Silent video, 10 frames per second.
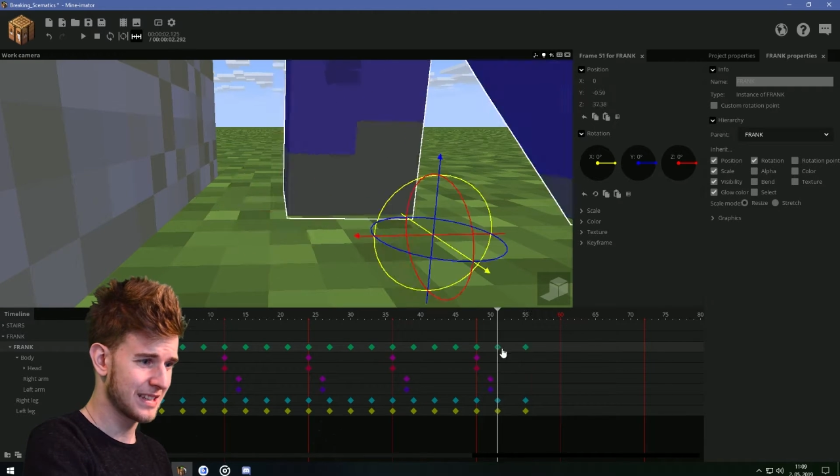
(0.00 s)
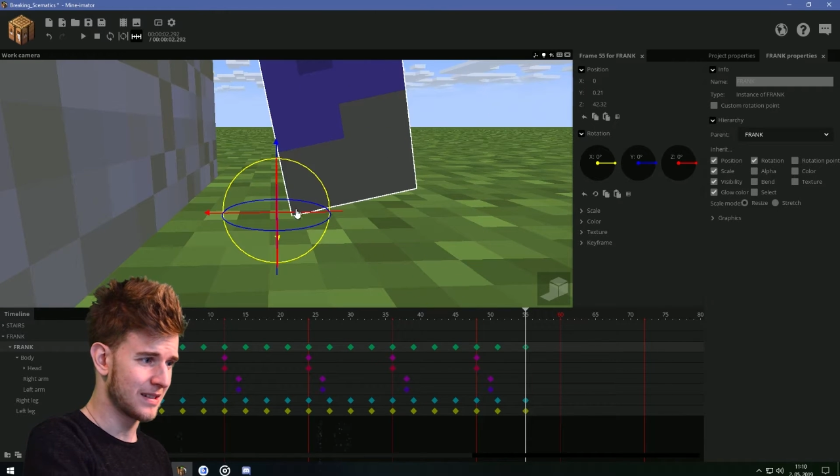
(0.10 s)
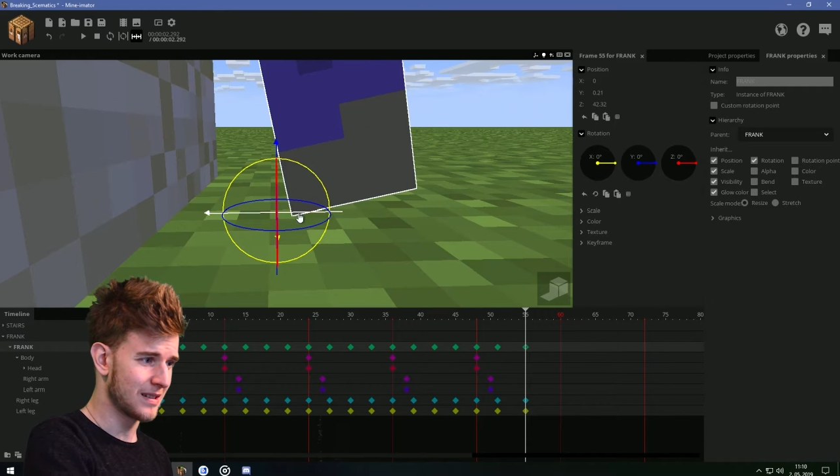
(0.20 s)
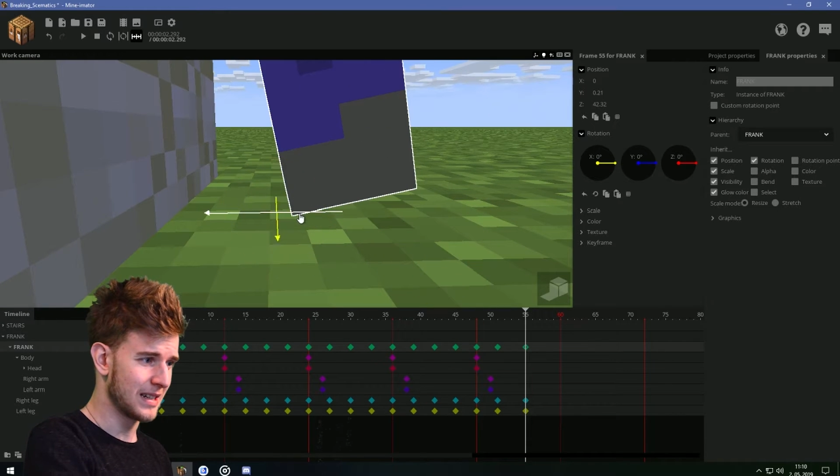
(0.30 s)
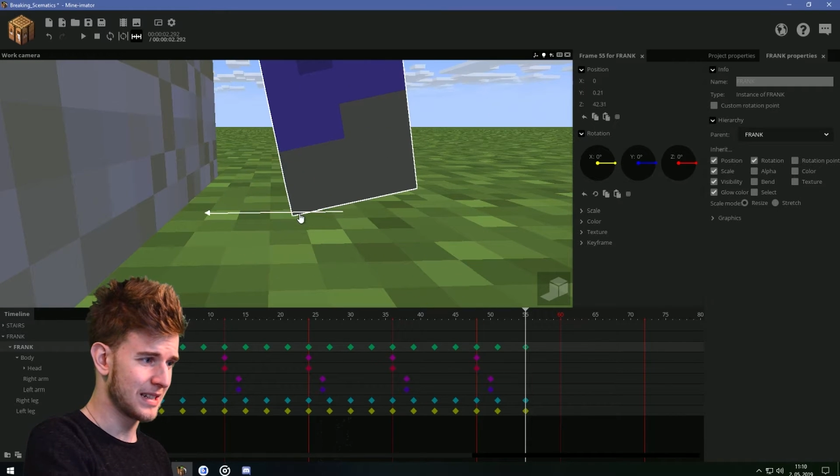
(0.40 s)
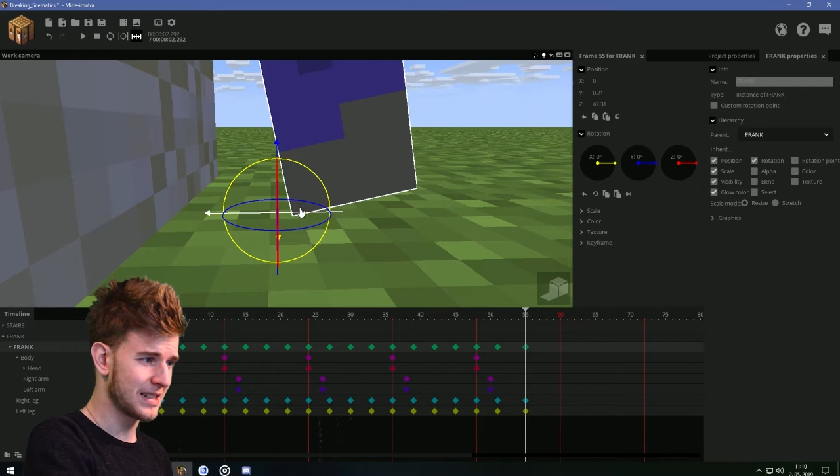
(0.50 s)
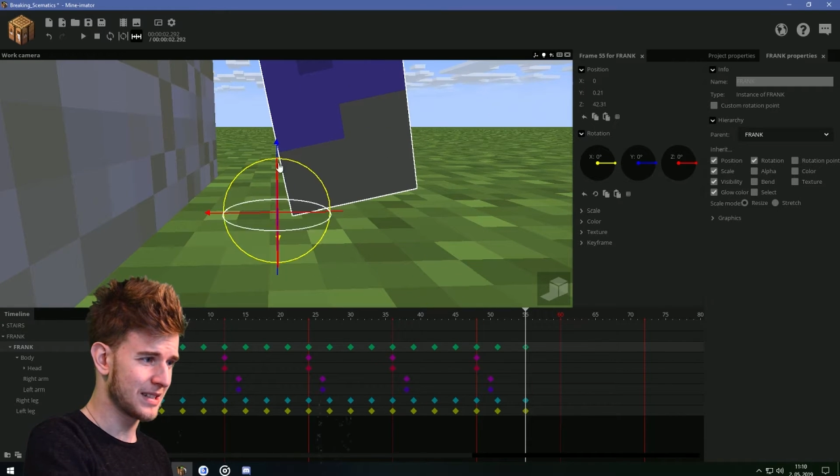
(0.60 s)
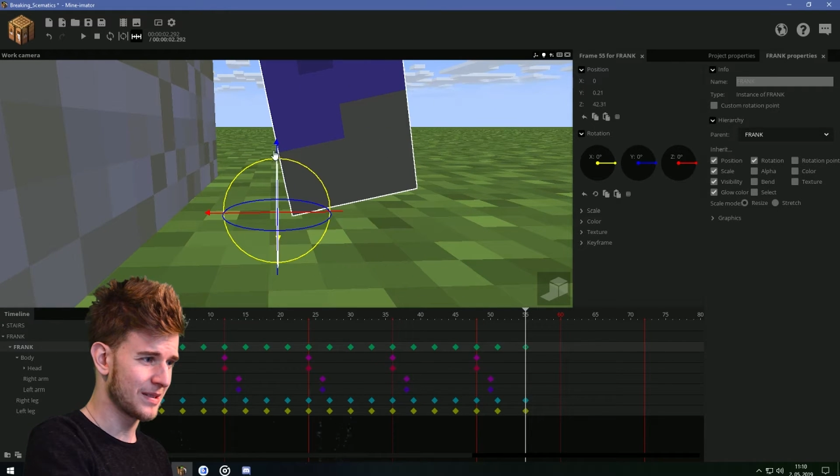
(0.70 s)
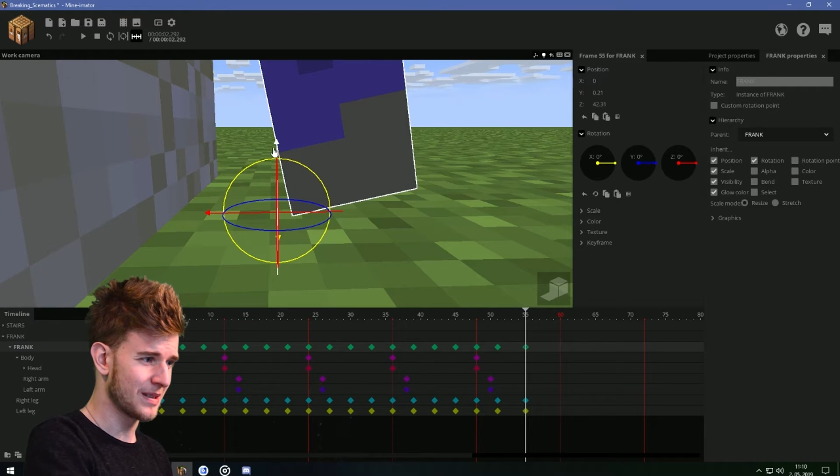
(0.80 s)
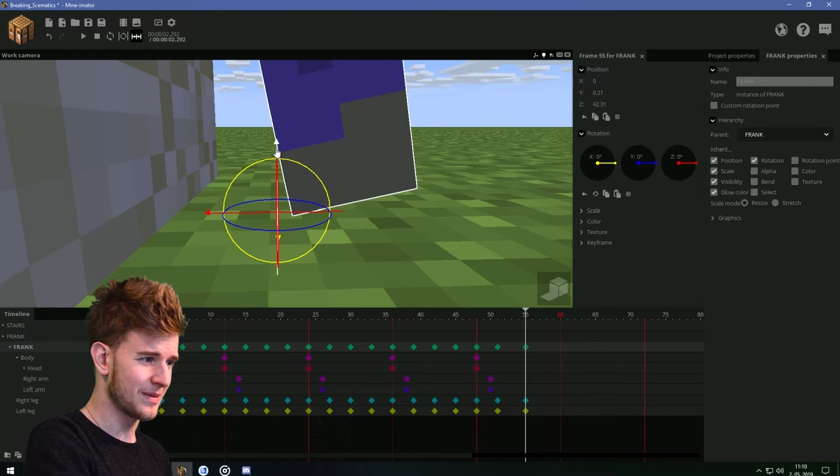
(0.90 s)
Alright,
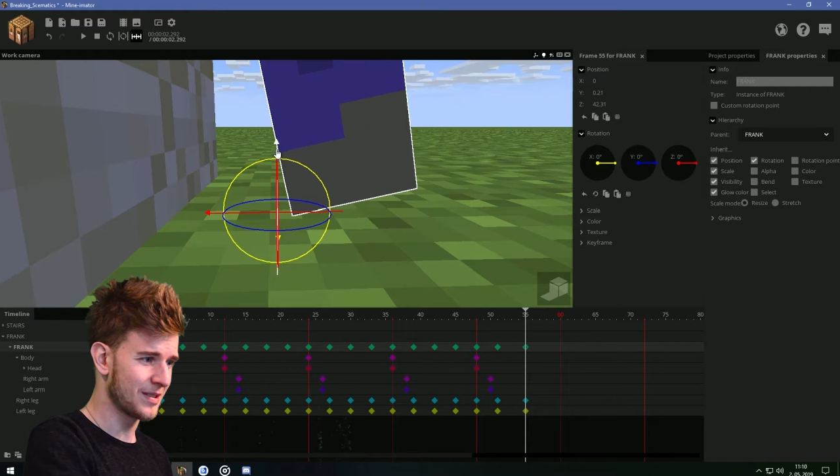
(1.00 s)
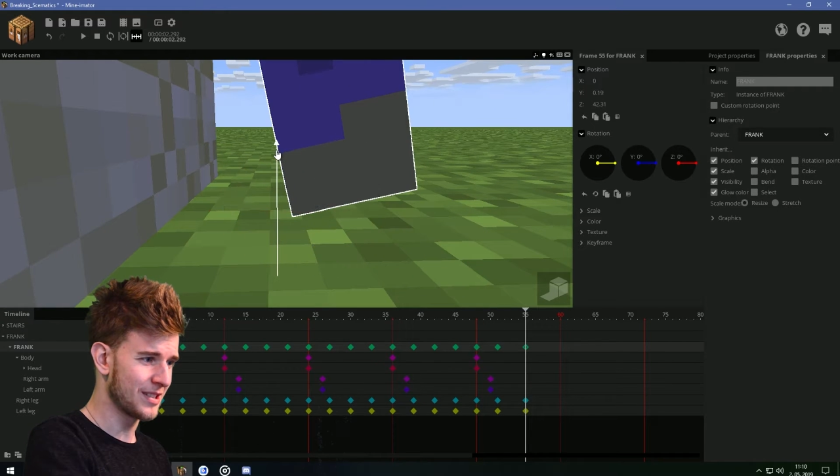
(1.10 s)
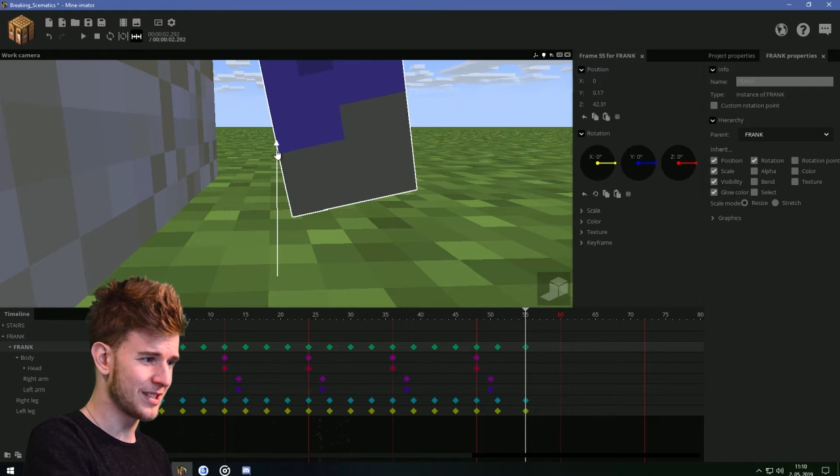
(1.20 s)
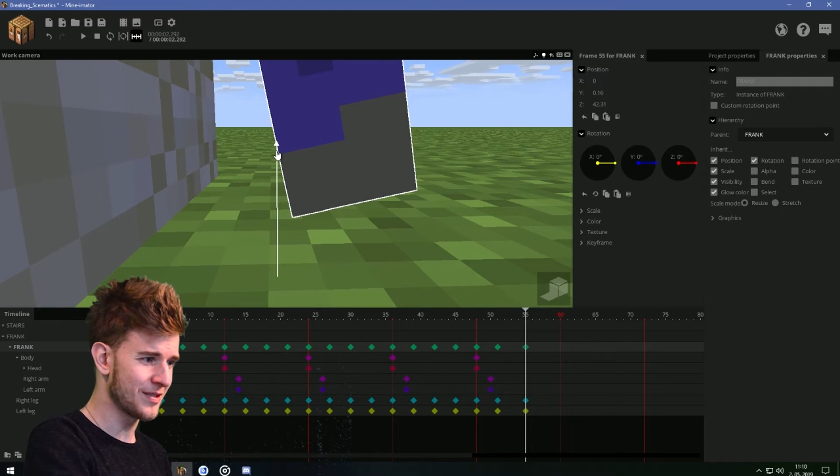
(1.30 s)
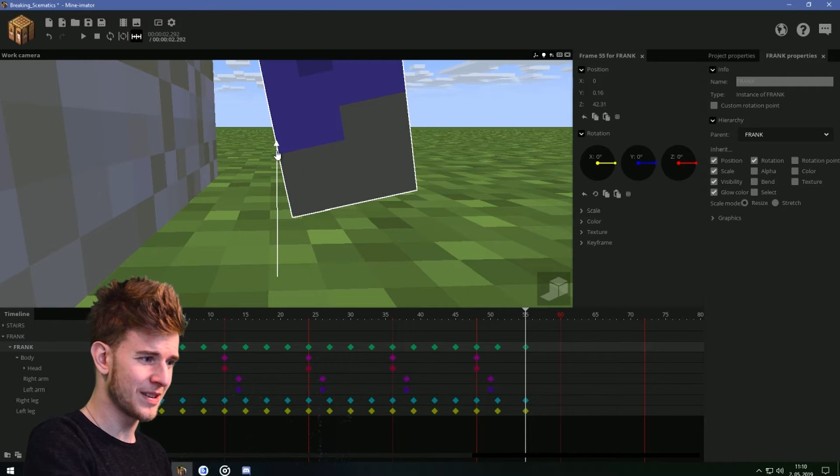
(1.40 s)
so I'm just